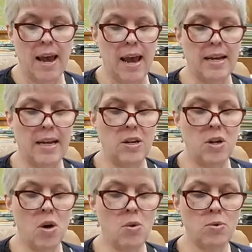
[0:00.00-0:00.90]
and he
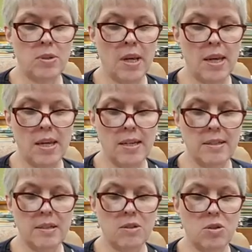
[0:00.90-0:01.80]
knows he
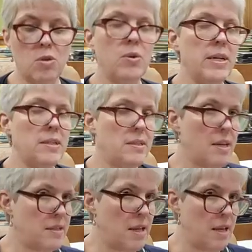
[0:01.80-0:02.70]
isn't who he
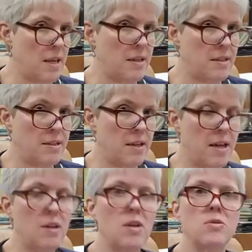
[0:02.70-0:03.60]
says he is.
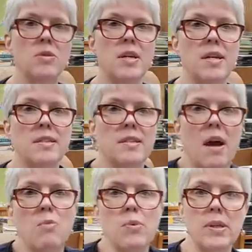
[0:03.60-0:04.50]
He knows that he's
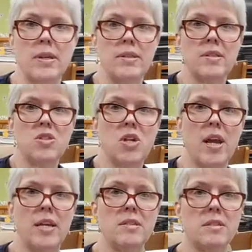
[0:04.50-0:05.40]
not really the
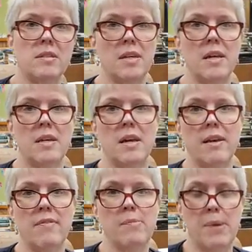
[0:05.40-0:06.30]
Chase that
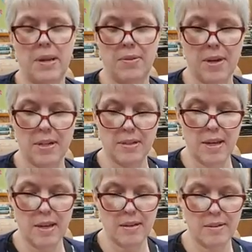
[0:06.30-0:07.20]
everybody thinks
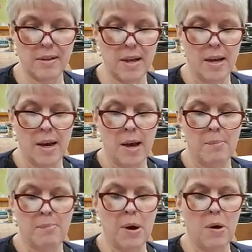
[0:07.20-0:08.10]
he is.
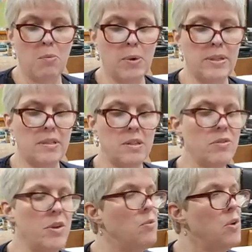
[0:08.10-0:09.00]
But we still
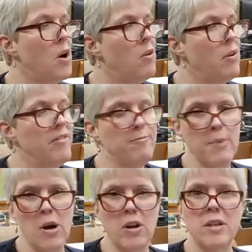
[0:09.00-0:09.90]
don't know if
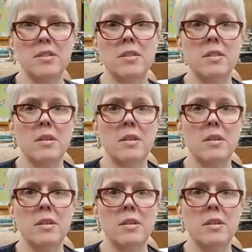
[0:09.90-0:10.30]
Marius is